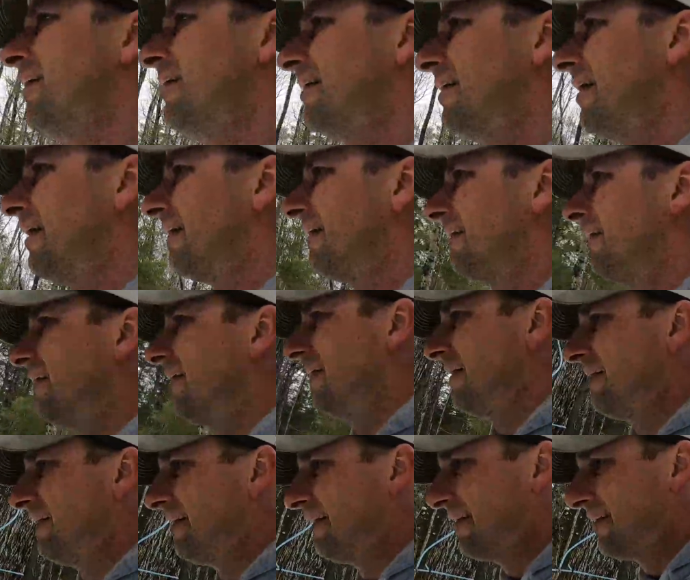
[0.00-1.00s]
Yeah.
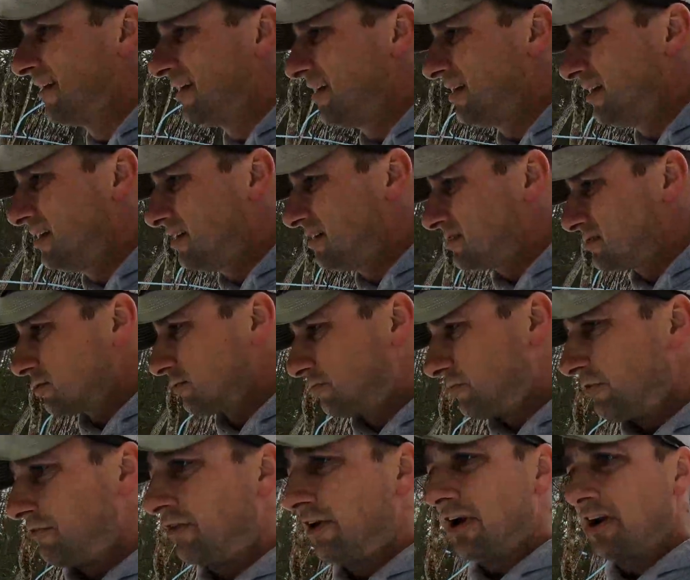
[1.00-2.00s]
So if
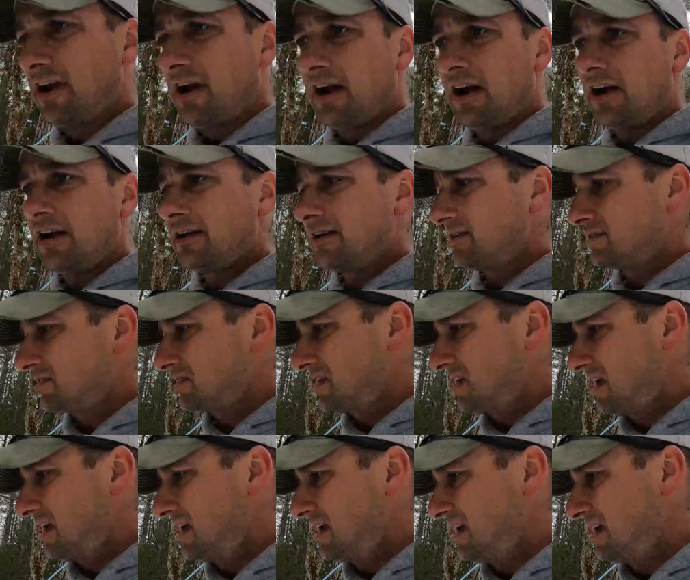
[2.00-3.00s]
you find ice
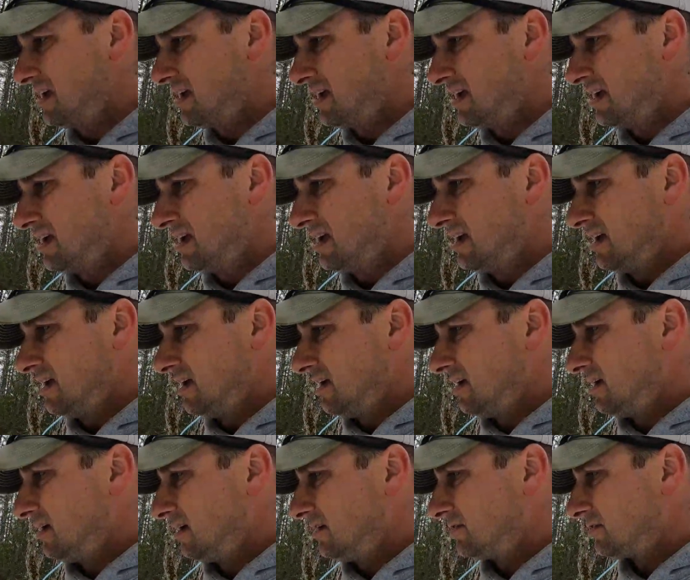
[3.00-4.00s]

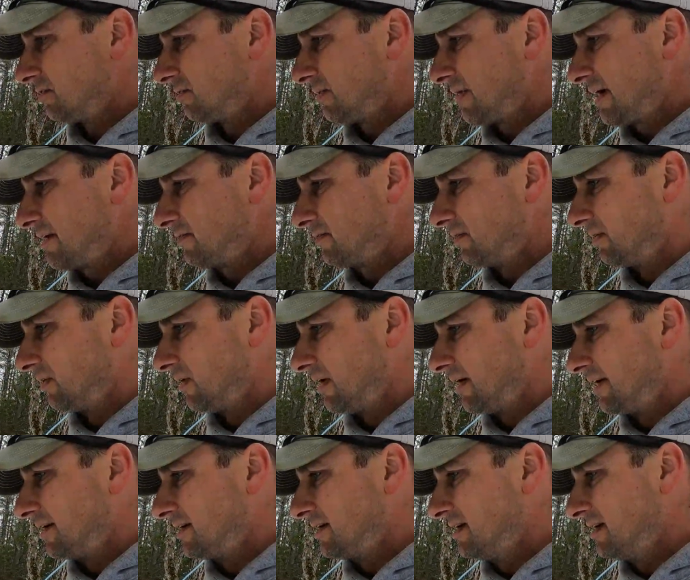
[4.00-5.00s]
in your lateral
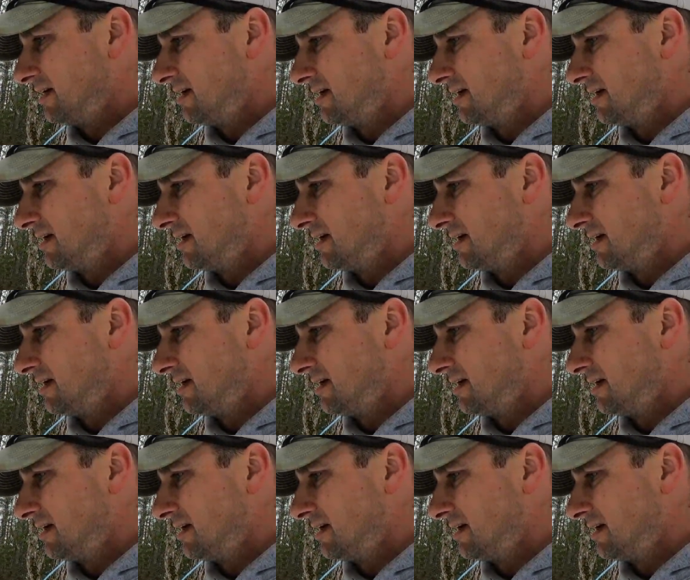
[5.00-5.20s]
line,